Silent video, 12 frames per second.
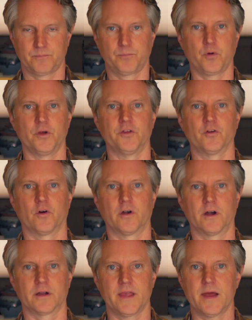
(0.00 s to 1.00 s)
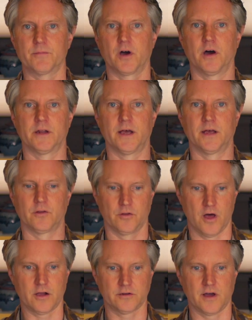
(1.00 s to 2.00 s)
put your camera on a
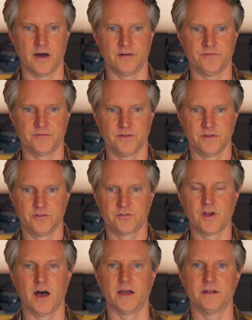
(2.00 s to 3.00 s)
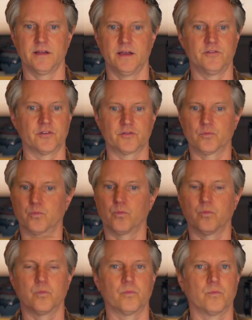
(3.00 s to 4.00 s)
locked off shot and just
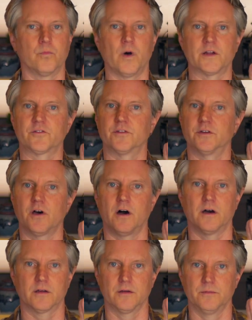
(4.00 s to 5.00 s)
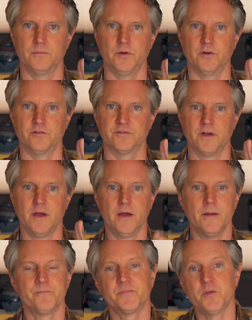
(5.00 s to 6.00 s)
watch the dog move.
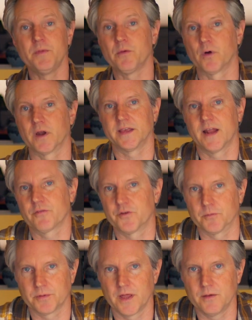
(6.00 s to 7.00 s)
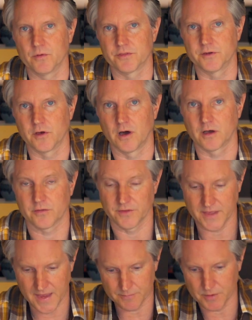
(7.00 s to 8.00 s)
You may get out there and play with the dog. The
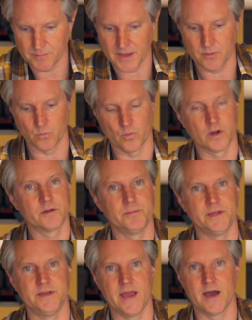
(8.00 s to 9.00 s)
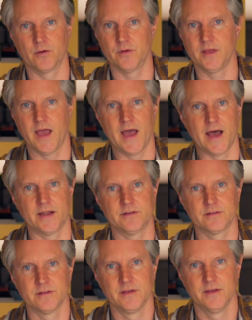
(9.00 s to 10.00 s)
camera might want to be down
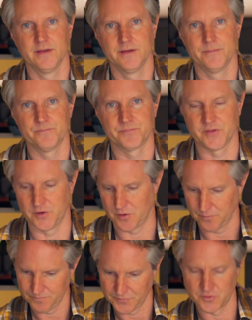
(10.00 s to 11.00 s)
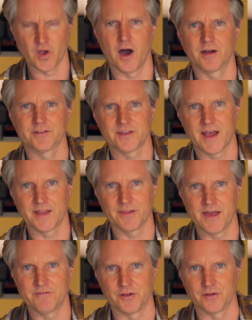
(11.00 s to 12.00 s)
at, you know, dog's eye
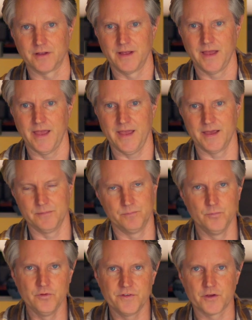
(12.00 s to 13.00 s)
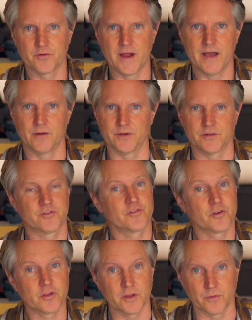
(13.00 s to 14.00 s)
level and moving around and
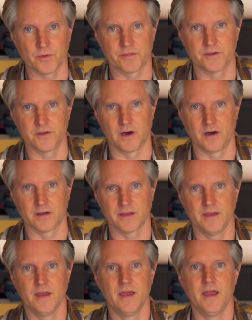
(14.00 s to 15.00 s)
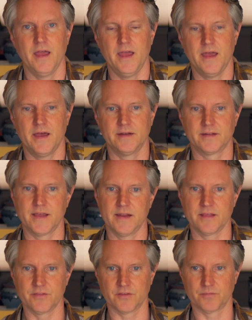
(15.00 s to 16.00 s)
circling with the dog and
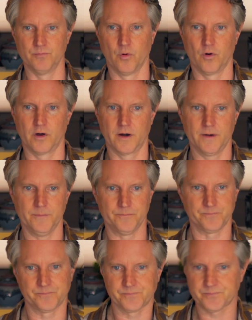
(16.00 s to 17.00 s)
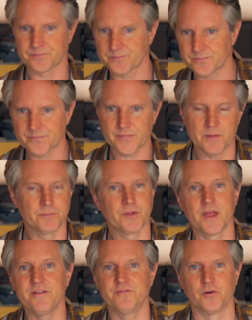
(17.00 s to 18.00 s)
getting this more
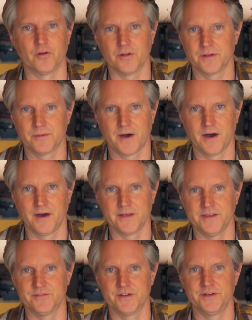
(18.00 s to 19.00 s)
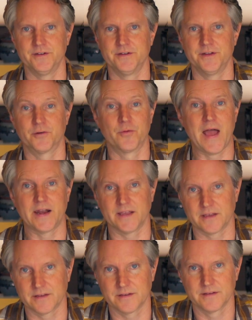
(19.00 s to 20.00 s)
playful, even
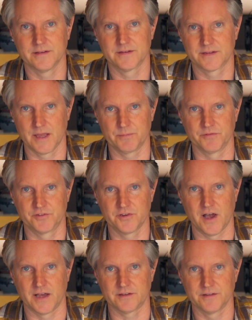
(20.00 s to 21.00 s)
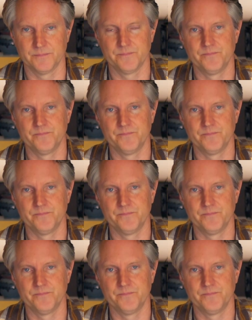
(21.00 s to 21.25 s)
erratic type of shot.